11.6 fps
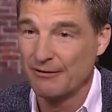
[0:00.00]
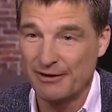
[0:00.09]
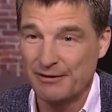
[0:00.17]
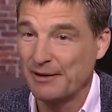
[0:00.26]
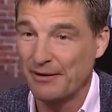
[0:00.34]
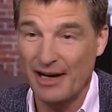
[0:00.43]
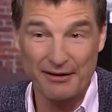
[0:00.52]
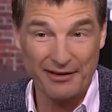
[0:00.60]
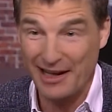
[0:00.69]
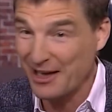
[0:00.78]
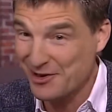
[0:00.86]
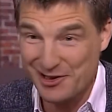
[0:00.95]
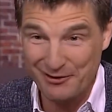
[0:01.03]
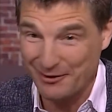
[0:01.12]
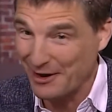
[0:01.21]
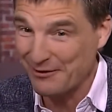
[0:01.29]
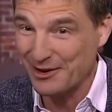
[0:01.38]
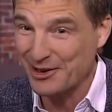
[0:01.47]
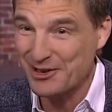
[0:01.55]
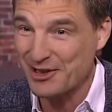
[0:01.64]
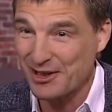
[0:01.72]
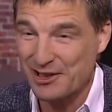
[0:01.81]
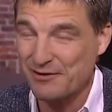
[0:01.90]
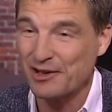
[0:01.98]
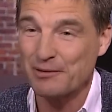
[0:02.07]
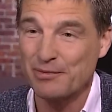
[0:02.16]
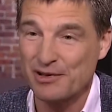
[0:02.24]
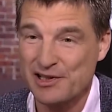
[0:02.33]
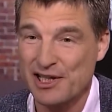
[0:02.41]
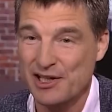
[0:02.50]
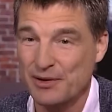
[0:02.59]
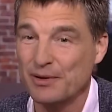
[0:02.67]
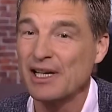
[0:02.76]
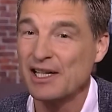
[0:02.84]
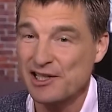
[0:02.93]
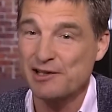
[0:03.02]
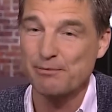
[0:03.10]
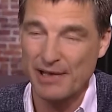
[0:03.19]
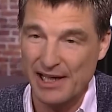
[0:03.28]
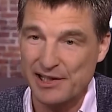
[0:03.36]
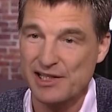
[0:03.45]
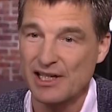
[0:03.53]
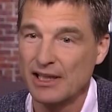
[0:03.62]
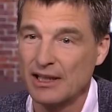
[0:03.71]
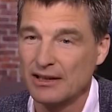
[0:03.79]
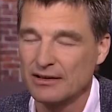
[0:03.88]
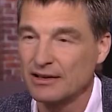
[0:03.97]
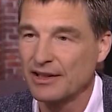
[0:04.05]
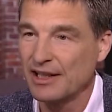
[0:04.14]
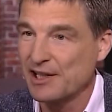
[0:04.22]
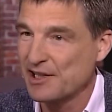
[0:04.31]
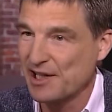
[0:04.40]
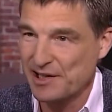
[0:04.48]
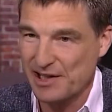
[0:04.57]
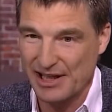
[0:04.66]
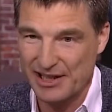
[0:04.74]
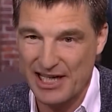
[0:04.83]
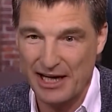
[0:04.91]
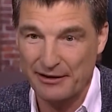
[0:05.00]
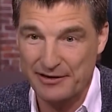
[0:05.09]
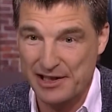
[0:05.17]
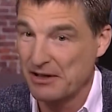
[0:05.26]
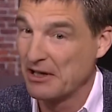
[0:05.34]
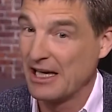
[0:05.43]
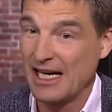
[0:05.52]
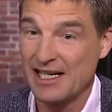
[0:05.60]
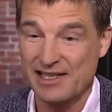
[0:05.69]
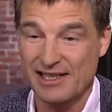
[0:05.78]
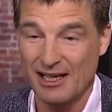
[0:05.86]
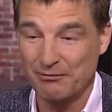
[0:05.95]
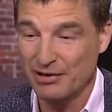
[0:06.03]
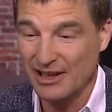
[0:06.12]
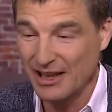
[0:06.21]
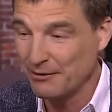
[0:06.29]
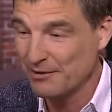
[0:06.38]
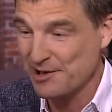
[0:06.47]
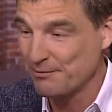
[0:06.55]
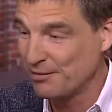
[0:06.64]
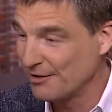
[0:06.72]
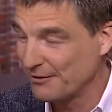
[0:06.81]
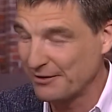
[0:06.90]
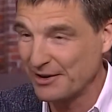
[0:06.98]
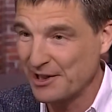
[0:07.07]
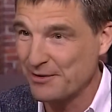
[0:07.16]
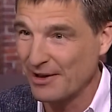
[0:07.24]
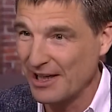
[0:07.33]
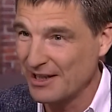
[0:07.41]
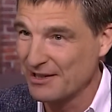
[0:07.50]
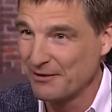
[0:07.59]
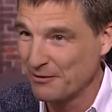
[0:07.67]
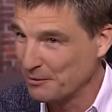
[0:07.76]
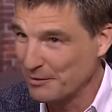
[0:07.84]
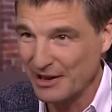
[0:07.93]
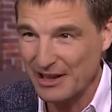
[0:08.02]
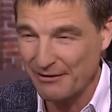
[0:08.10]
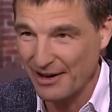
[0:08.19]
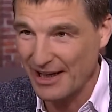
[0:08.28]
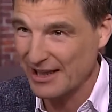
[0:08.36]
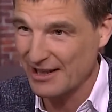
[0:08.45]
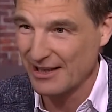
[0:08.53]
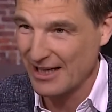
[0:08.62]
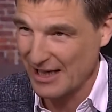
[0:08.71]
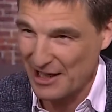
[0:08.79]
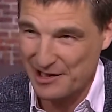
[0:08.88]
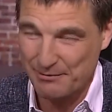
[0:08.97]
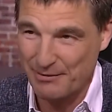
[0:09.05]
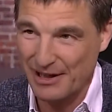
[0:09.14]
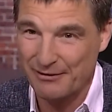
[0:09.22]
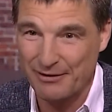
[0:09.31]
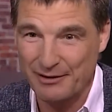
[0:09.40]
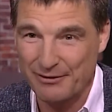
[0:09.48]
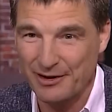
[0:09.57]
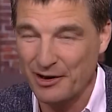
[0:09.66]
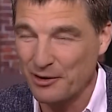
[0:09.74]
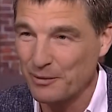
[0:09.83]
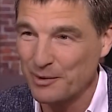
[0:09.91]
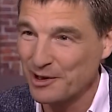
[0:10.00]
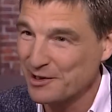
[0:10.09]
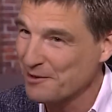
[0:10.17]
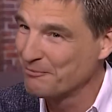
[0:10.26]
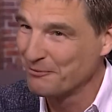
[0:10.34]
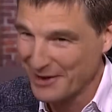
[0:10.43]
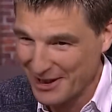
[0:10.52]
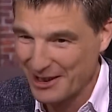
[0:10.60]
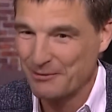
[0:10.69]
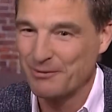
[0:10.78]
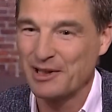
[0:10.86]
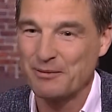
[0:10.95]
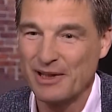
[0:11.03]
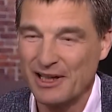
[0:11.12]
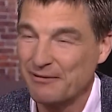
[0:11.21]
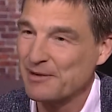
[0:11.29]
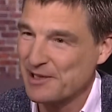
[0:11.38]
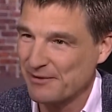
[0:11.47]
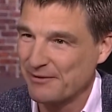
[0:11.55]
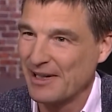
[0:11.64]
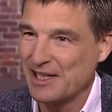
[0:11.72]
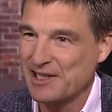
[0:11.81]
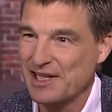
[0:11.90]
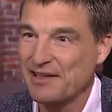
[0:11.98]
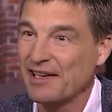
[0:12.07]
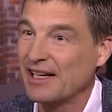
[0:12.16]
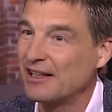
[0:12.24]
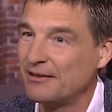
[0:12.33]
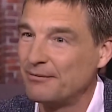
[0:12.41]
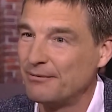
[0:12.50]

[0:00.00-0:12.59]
$55,500 for the Polestar 2 is based on the existing tariffs. As a company, we support free trade. We believe in that as a benefit for the whole world, but we live with the facts as they are.